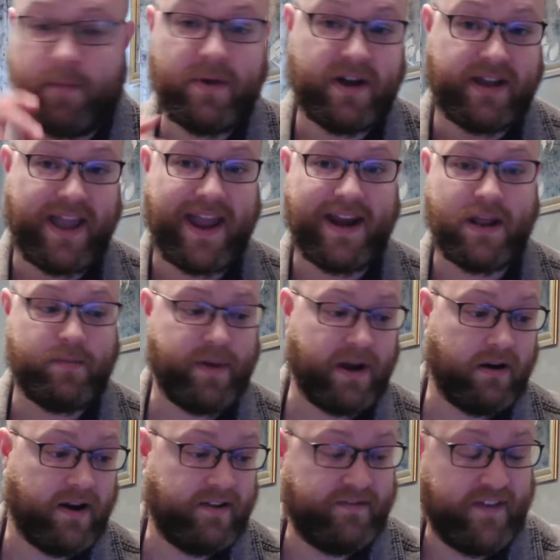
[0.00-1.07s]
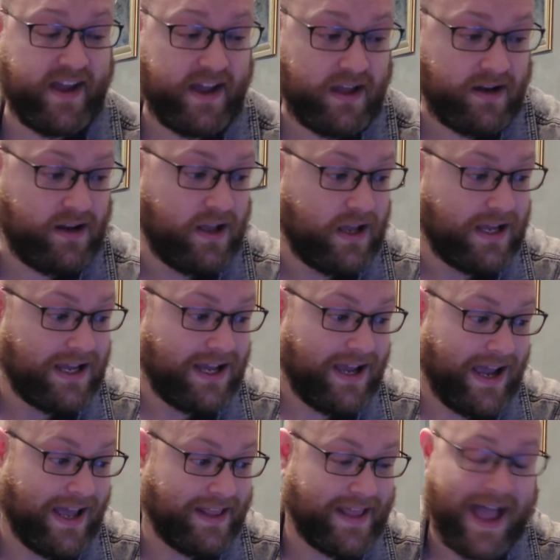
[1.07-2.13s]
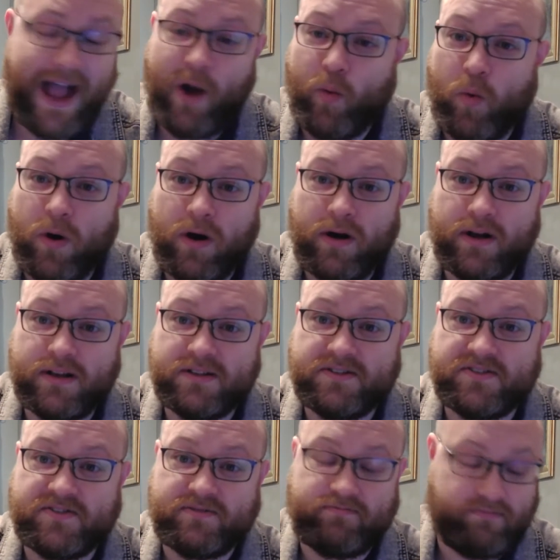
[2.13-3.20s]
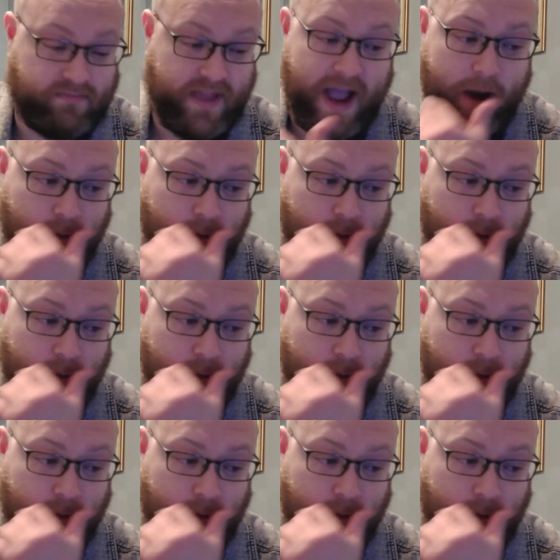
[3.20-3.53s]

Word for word: a Katy Perry fan, and that was, that